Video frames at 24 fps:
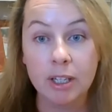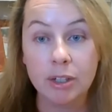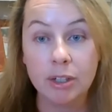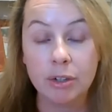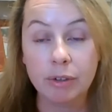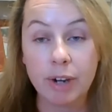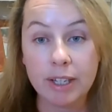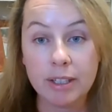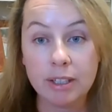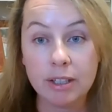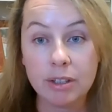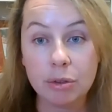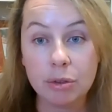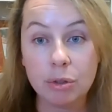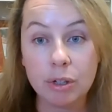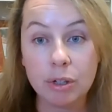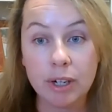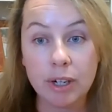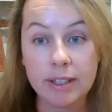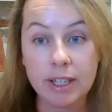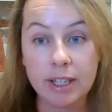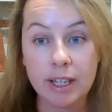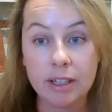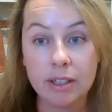Therese's
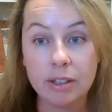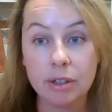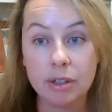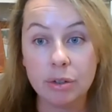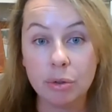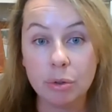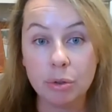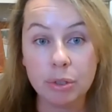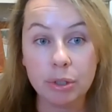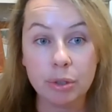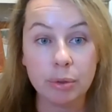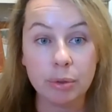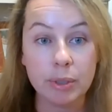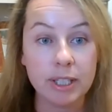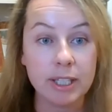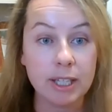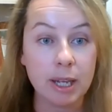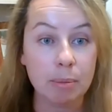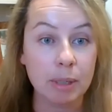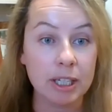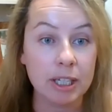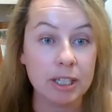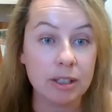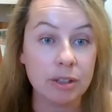organisation also
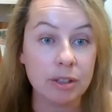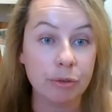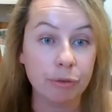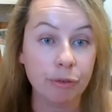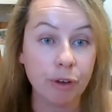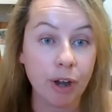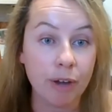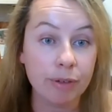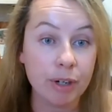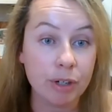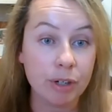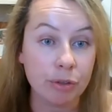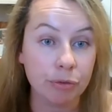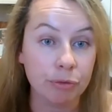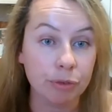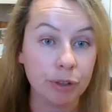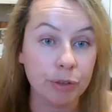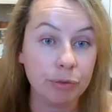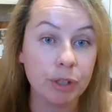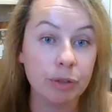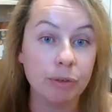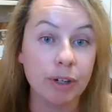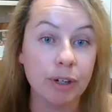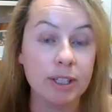established the
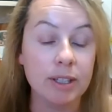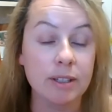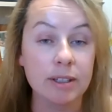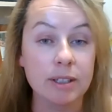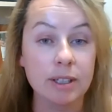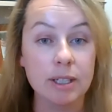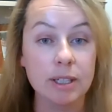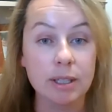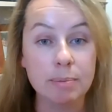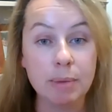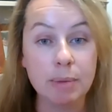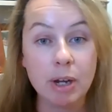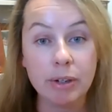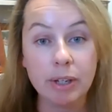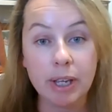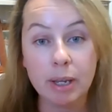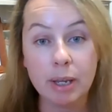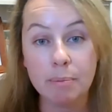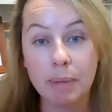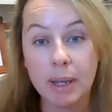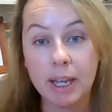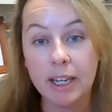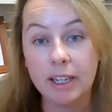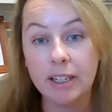550 Reasons to Smile
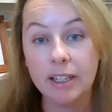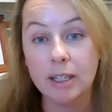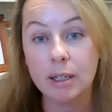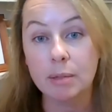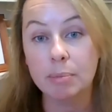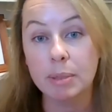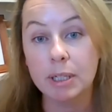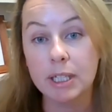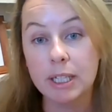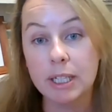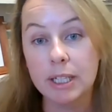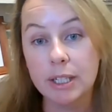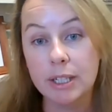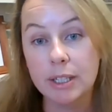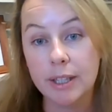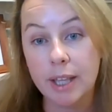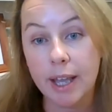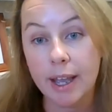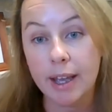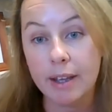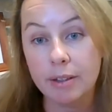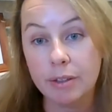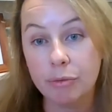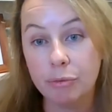campaign and petitioned the
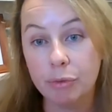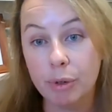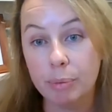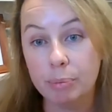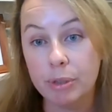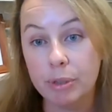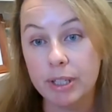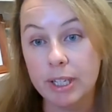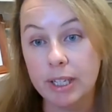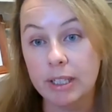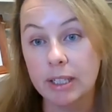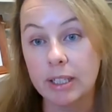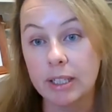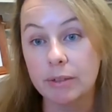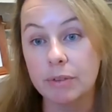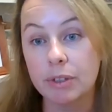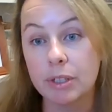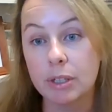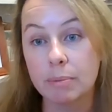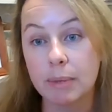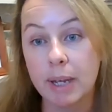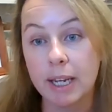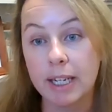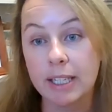House of Representatives
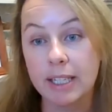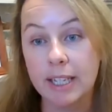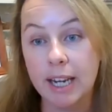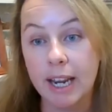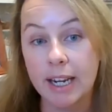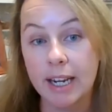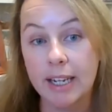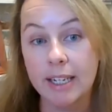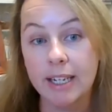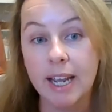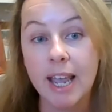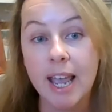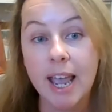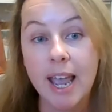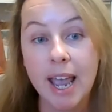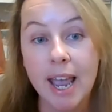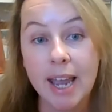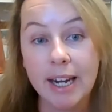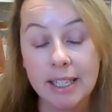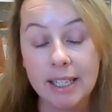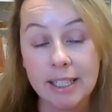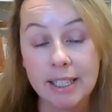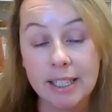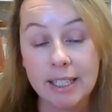to maintain
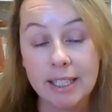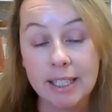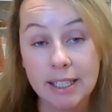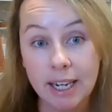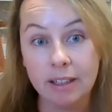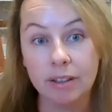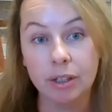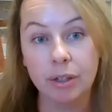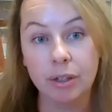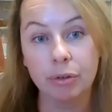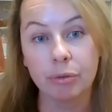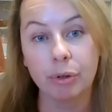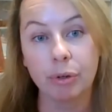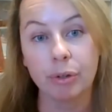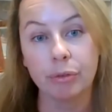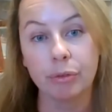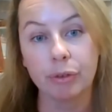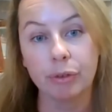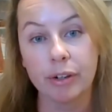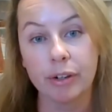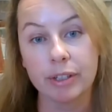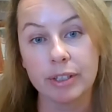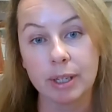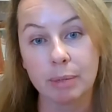and extend the
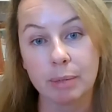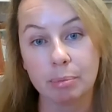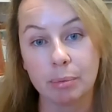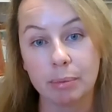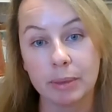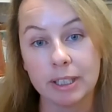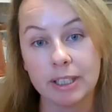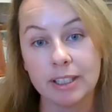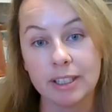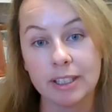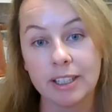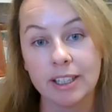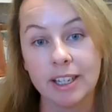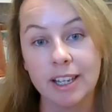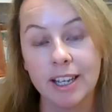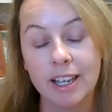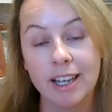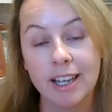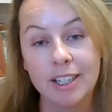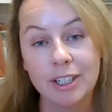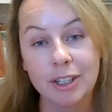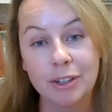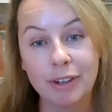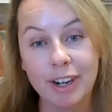coronavirus supplement.
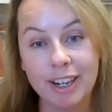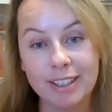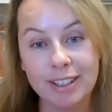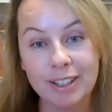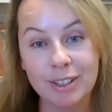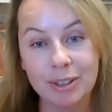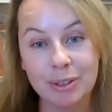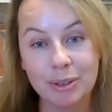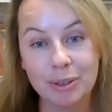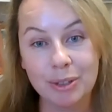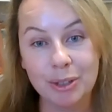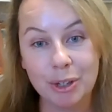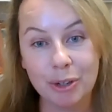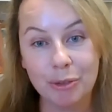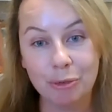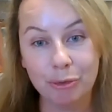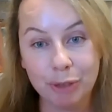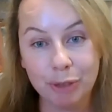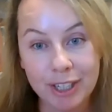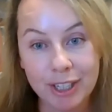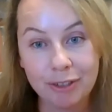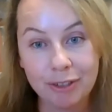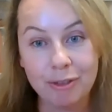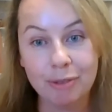Therese is also
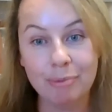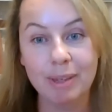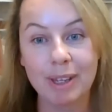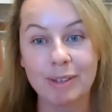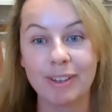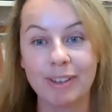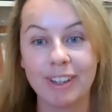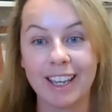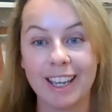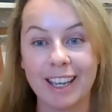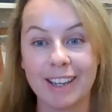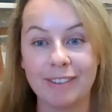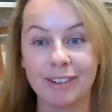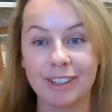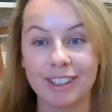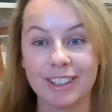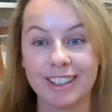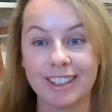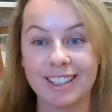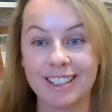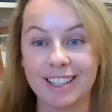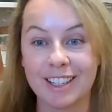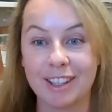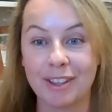fresh from giving
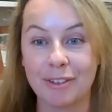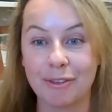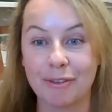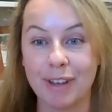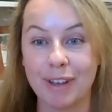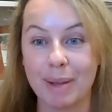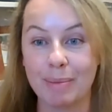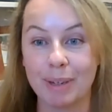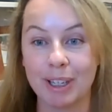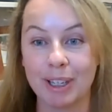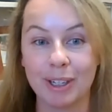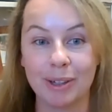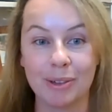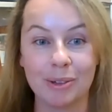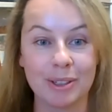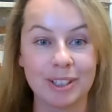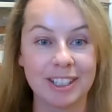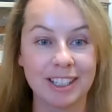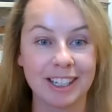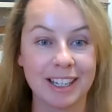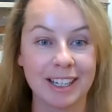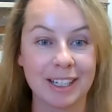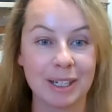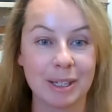evidence to the Family Law
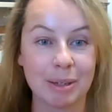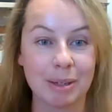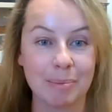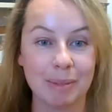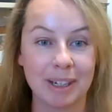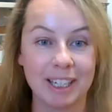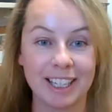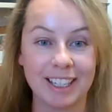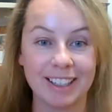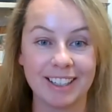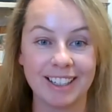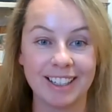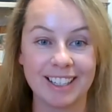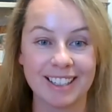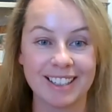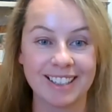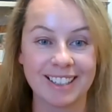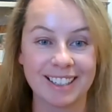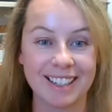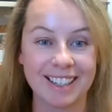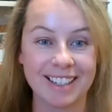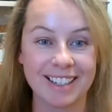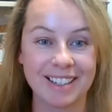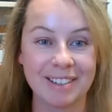Select Committee
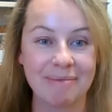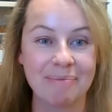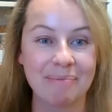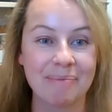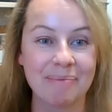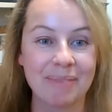yesterday.